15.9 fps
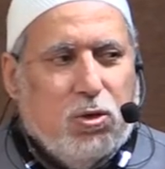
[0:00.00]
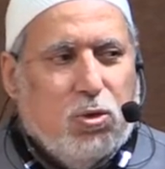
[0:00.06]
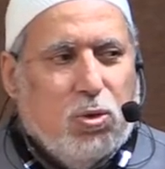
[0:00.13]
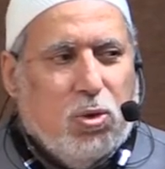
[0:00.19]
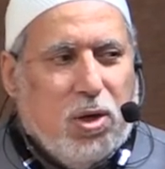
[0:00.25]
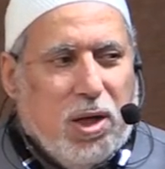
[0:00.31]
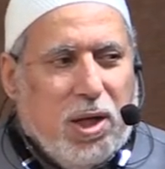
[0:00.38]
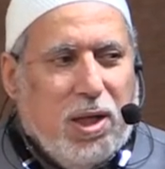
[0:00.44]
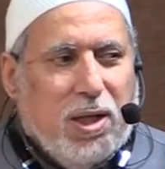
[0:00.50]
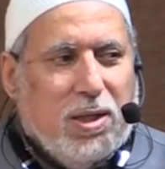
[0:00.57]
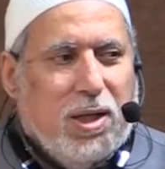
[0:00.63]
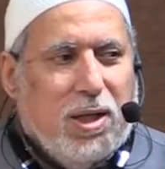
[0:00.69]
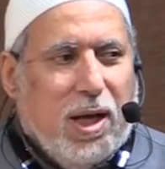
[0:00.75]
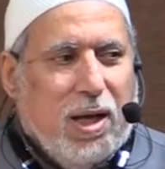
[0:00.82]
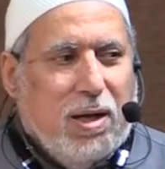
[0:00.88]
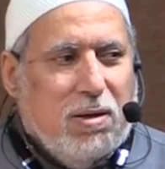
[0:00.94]
to
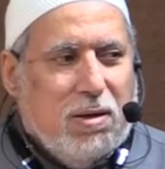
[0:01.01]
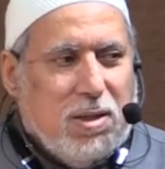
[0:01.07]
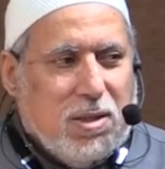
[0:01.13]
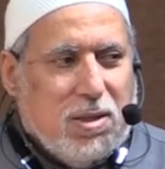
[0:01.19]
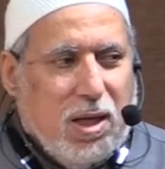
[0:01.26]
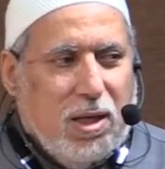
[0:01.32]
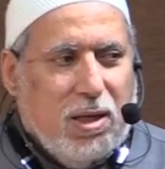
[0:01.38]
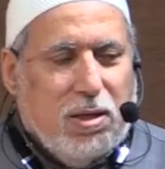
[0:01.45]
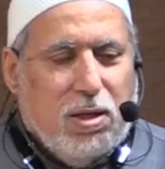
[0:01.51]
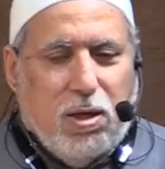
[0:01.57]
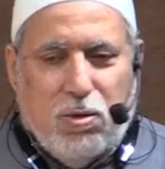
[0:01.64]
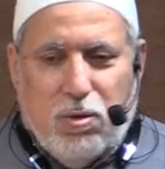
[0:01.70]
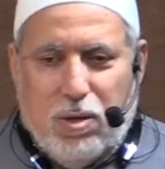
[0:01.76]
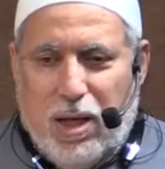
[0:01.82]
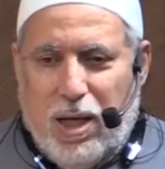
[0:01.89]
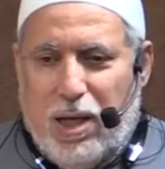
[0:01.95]
read and recite the
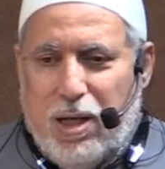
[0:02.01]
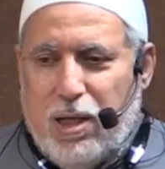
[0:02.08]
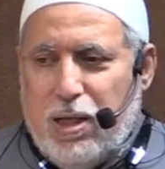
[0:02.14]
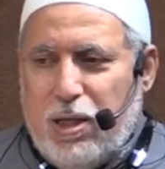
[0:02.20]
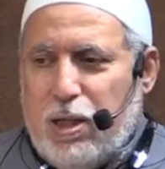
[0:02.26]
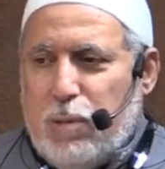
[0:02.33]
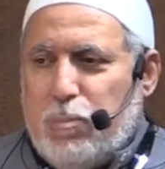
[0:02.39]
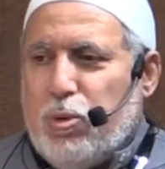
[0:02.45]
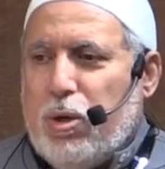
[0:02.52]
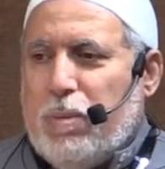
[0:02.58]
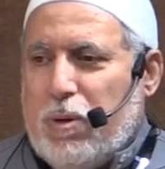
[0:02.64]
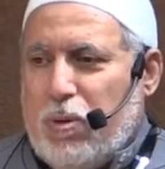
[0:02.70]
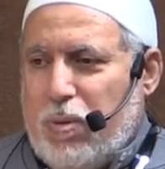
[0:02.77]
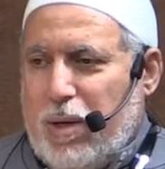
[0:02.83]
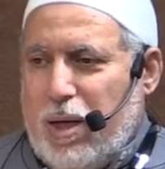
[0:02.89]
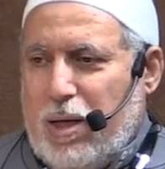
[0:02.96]
Quran in the
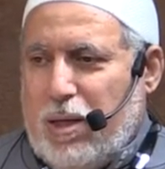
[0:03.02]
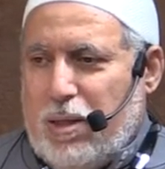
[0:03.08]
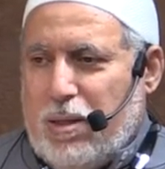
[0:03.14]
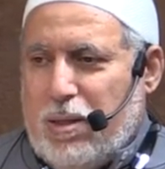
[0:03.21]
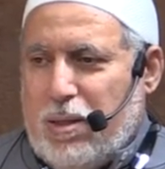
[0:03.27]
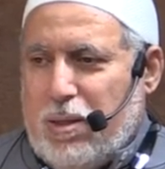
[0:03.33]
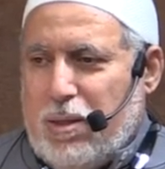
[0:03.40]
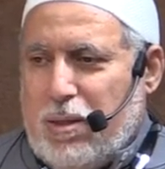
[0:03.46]
proper way.